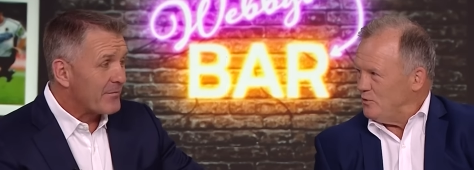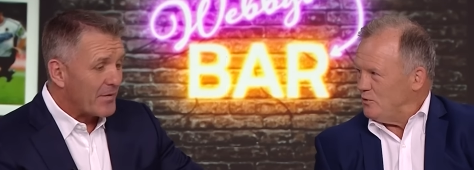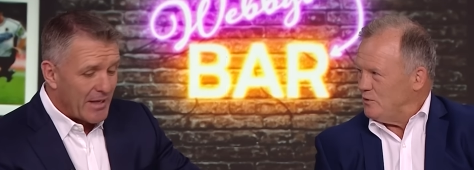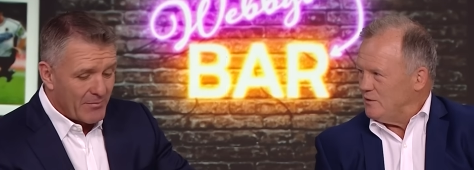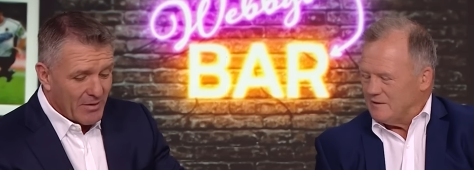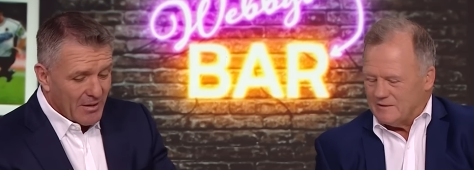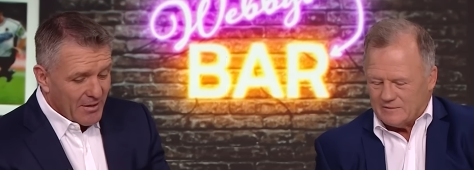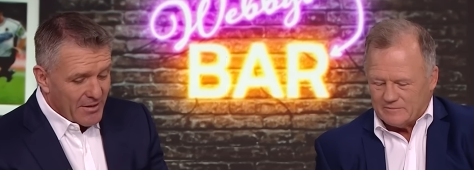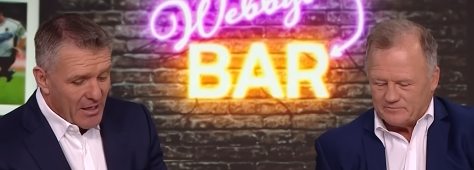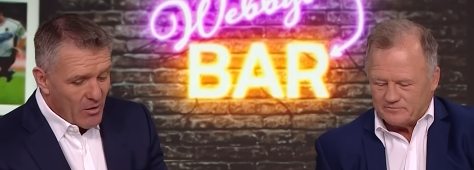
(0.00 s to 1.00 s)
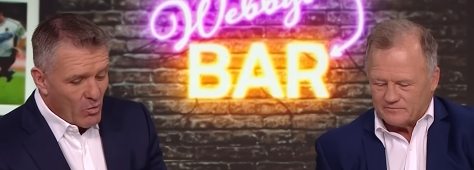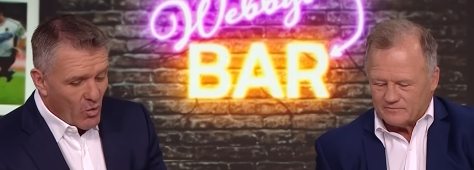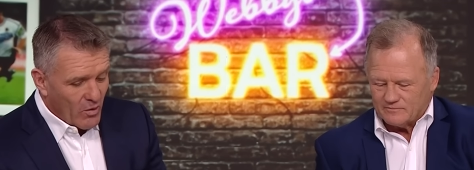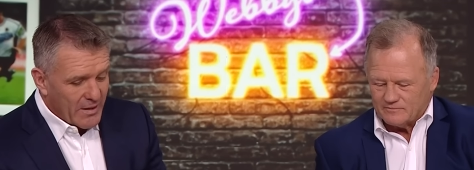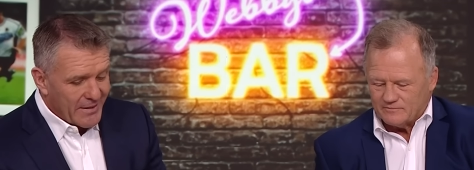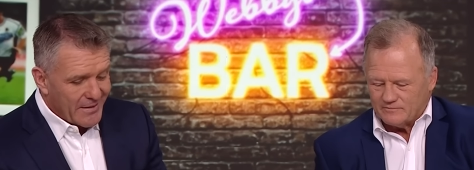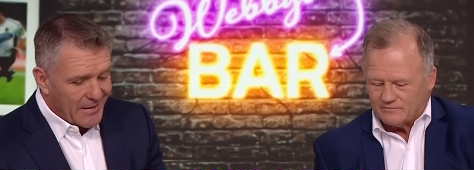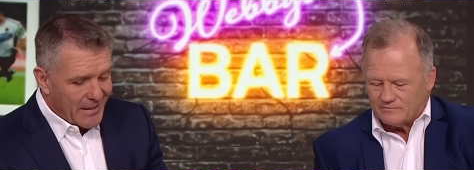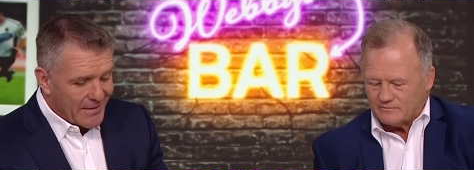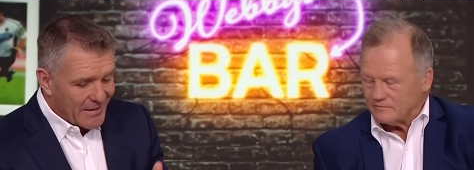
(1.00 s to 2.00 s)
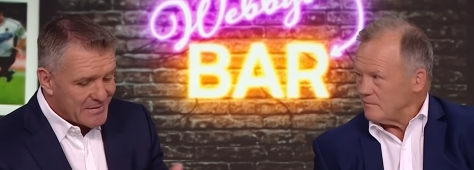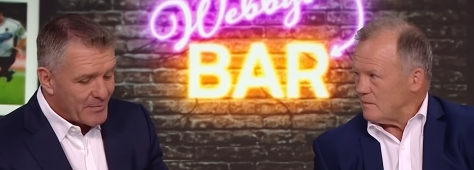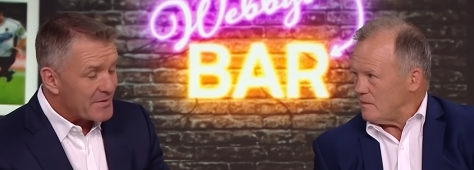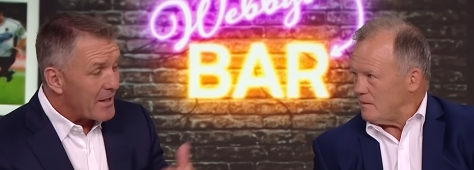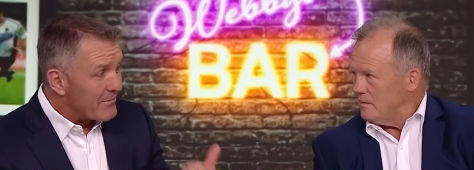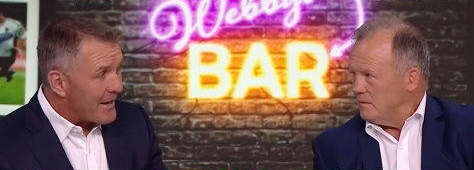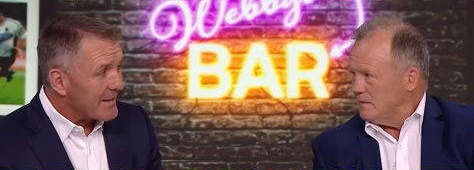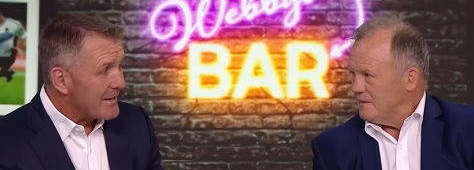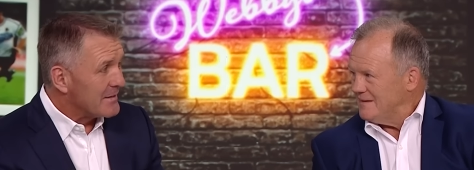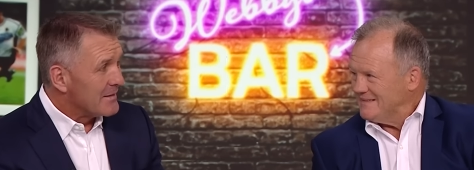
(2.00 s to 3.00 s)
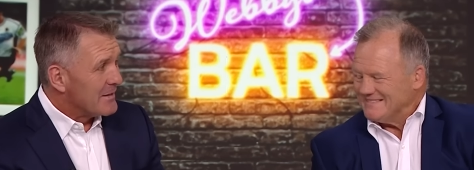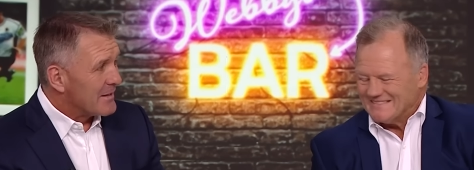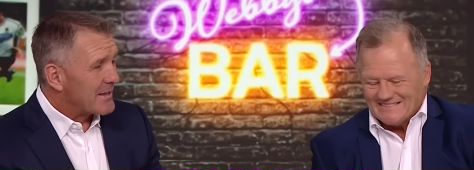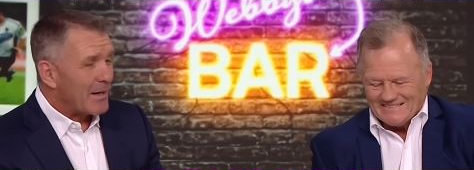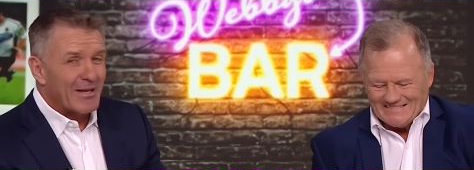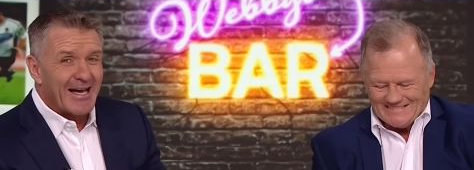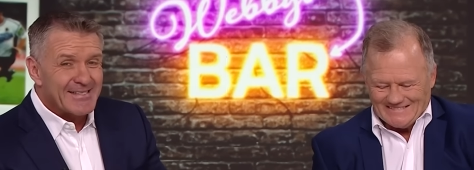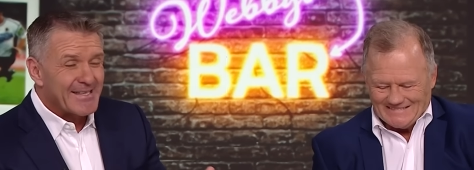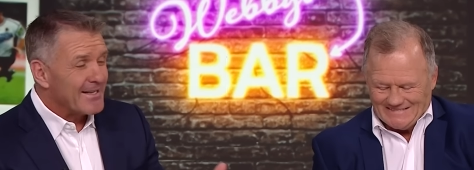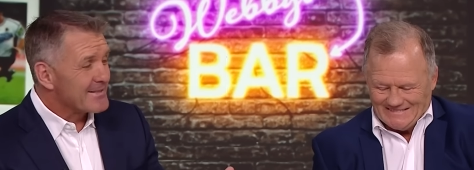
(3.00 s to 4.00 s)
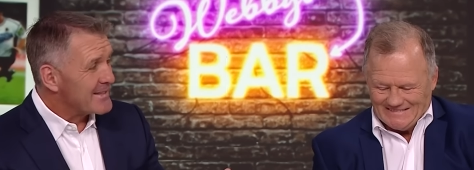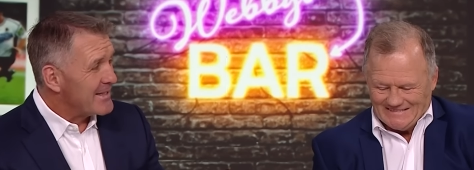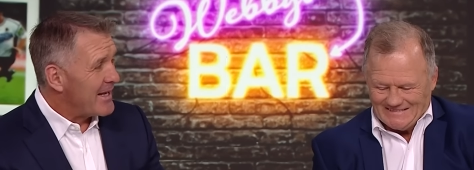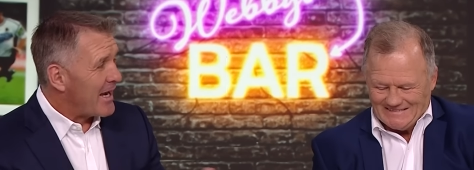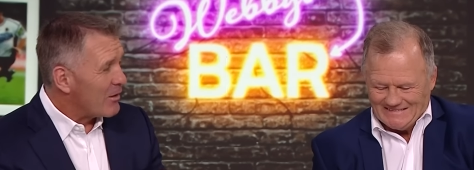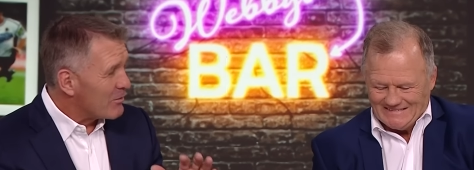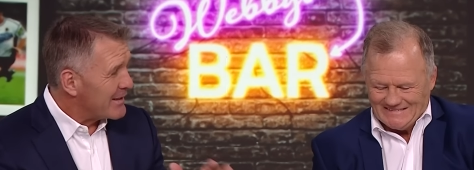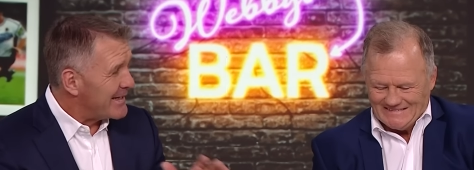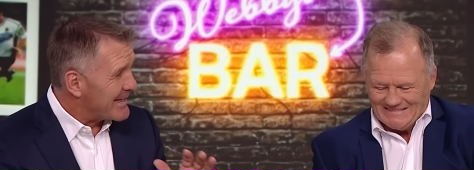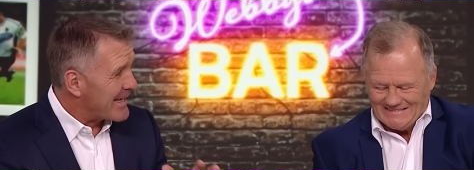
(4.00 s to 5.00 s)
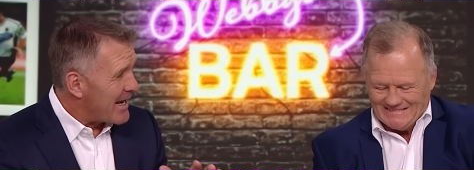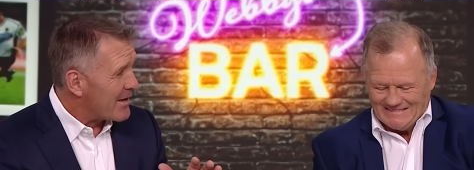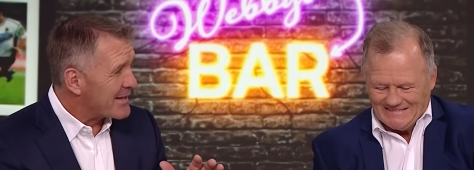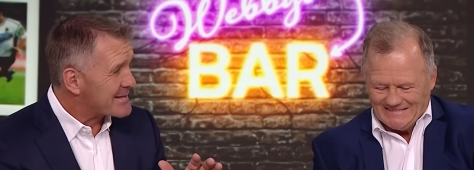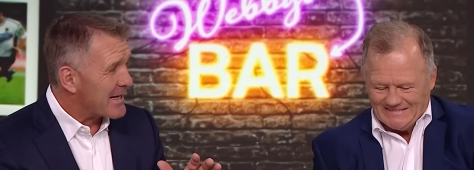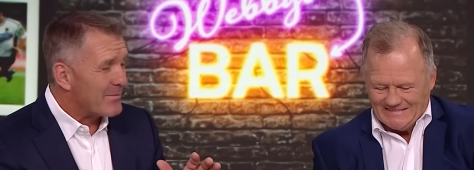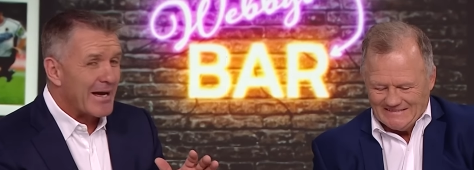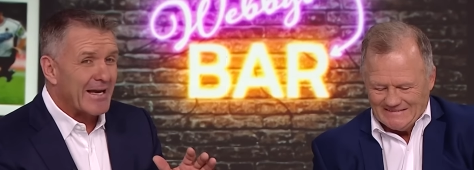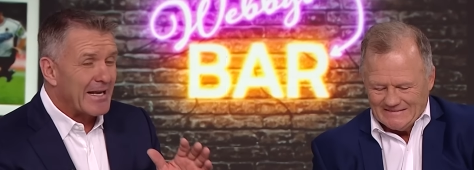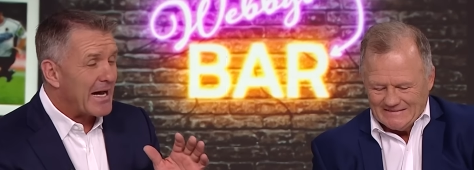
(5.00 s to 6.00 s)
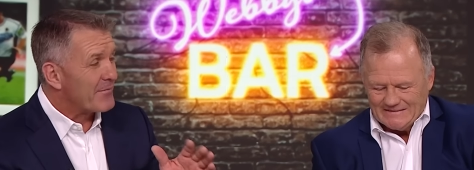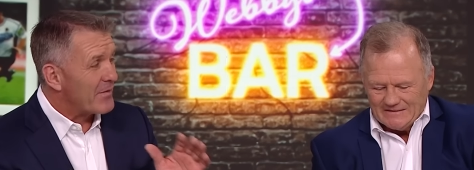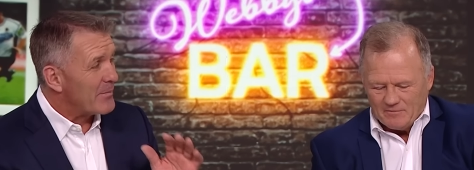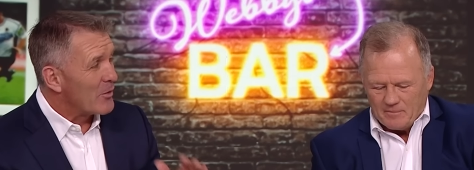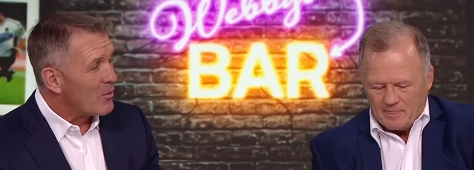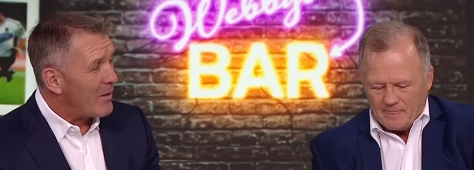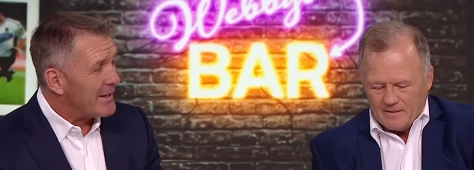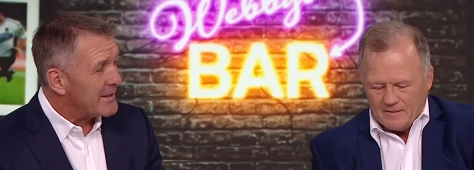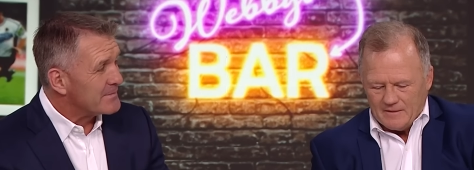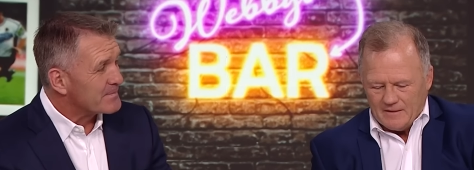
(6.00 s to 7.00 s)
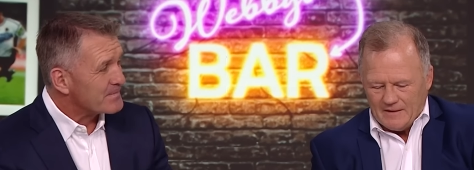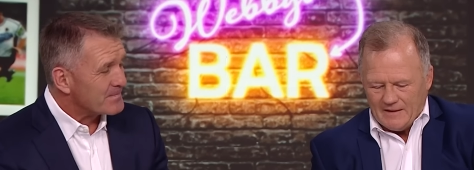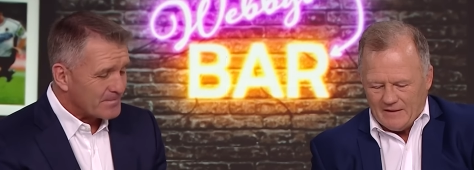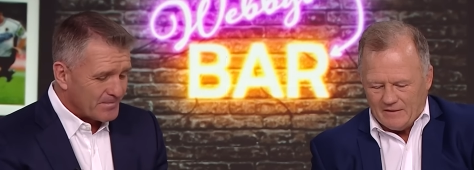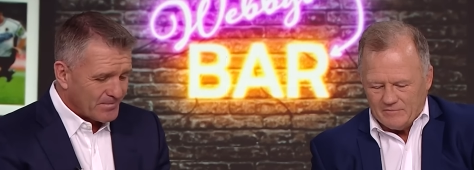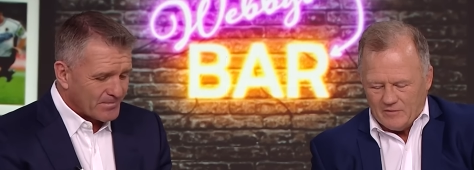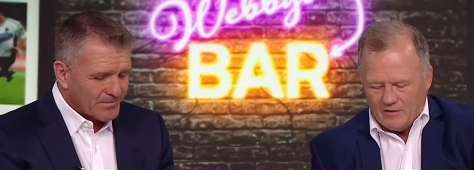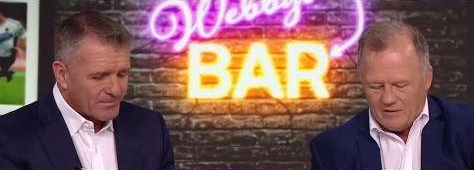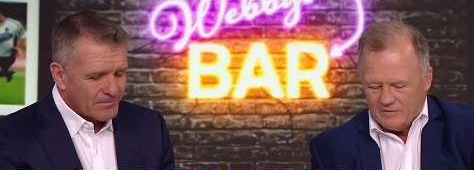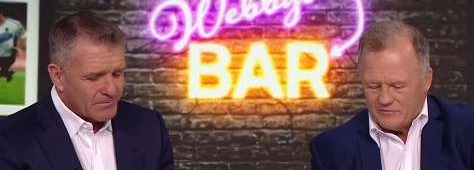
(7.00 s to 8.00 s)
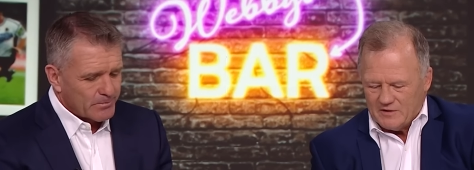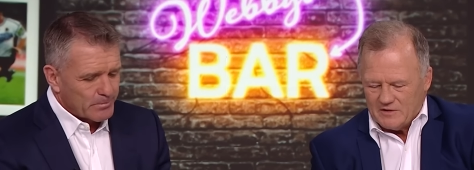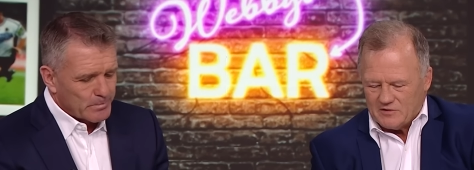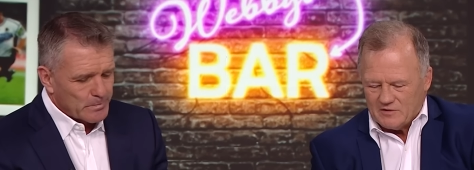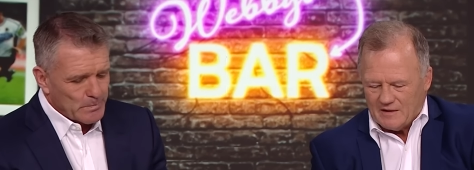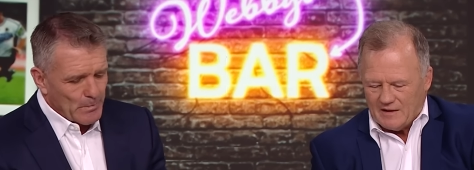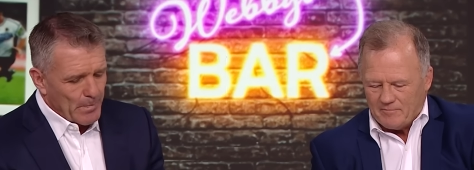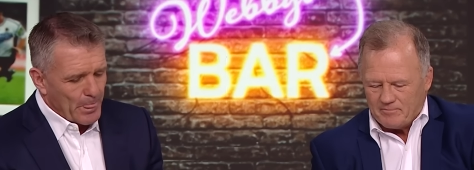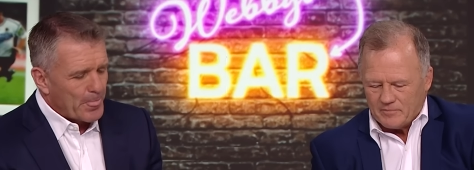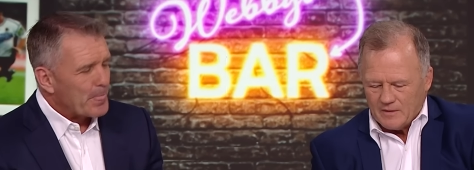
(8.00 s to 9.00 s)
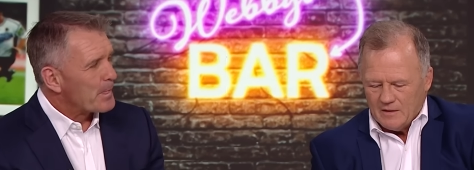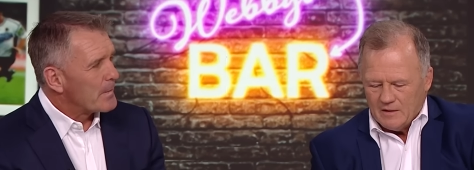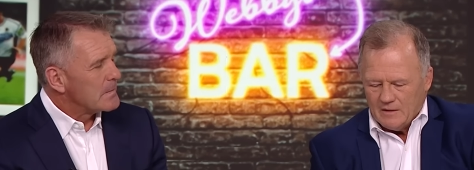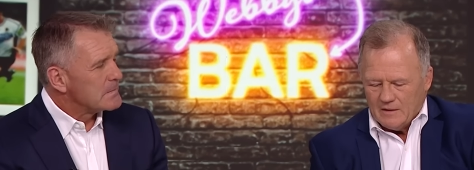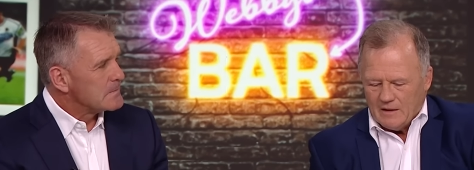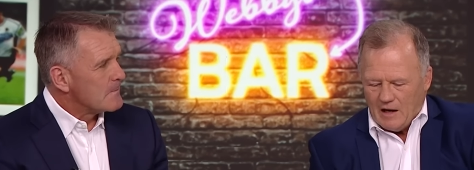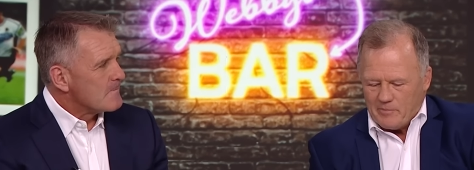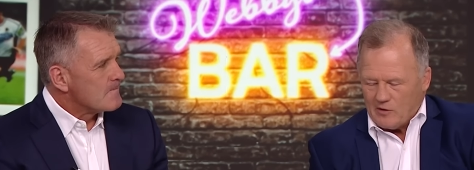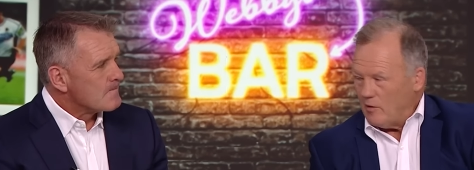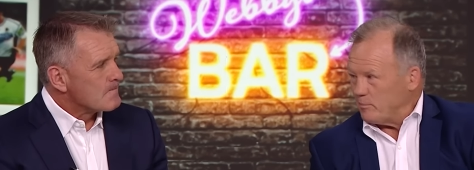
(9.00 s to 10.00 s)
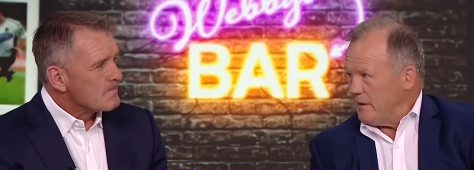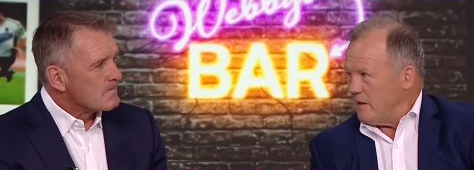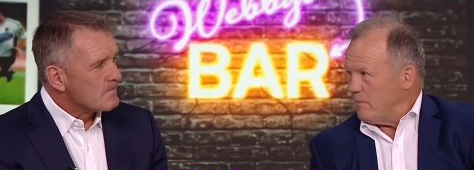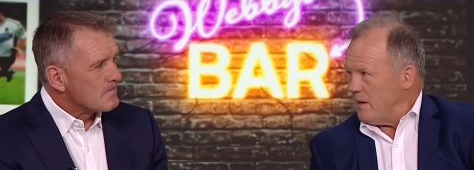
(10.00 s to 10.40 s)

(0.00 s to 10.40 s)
Speaker 1: oh. for them. No Walker, uh, no Smith, no Radley. A couple of ACLs in there. Holy cow, that's going to make it
Speaker 2: hard for them on the way in. Yeah. Oh, geez. Um, Hope they got plenty of